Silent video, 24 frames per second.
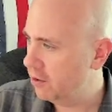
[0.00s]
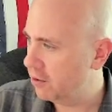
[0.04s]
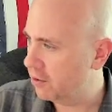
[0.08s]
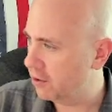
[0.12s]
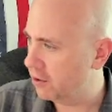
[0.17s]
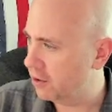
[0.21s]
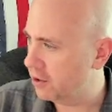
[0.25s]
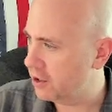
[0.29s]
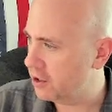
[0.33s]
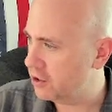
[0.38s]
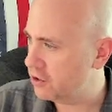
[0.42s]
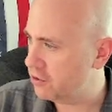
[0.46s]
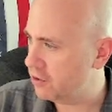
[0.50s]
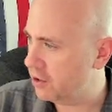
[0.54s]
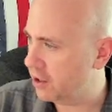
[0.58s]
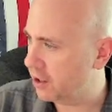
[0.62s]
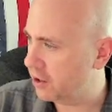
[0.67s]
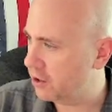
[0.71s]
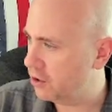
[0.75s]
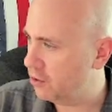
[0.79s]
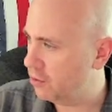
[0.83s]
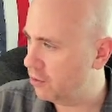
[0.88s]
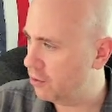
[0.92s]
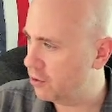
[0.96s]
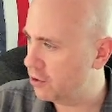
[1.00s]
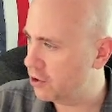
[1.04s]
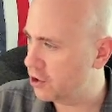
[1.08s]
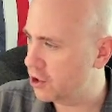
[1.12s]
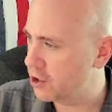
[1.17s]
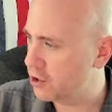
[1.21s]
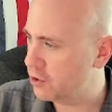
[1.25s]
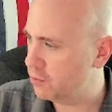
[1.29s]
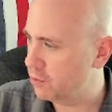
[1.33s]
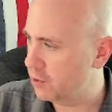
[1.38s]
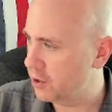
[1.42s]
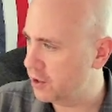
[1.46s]
or a district or
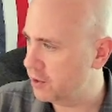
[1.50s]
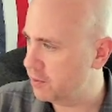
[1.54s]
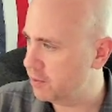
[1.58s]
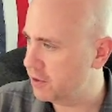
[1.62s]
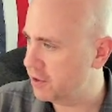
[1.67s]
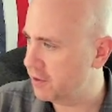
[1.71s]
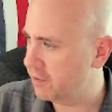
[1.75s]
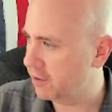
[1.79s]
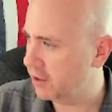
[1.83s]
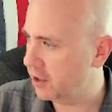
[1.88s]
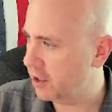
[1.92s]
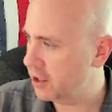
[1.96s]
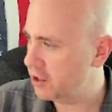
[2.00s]
just one specific